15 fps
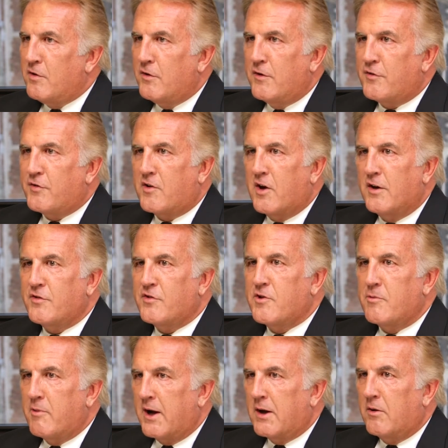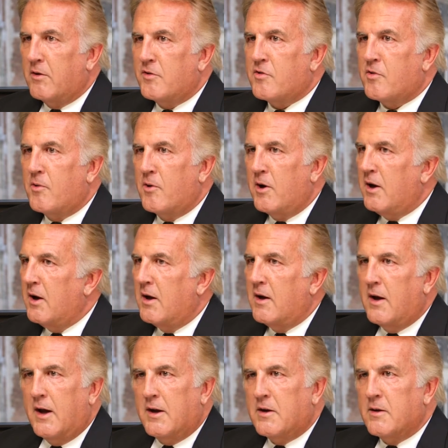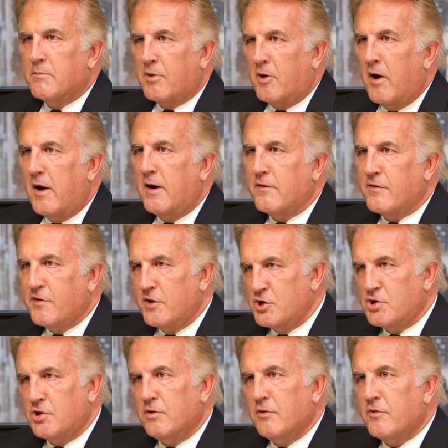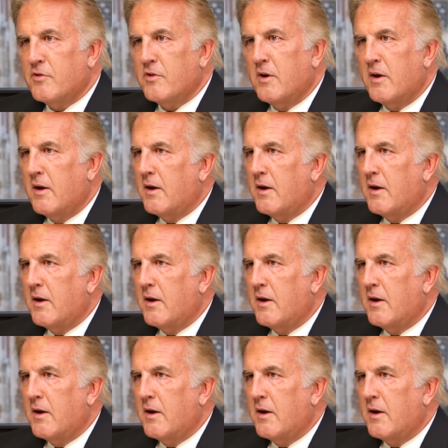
to discuss the regulatory and compliance issues.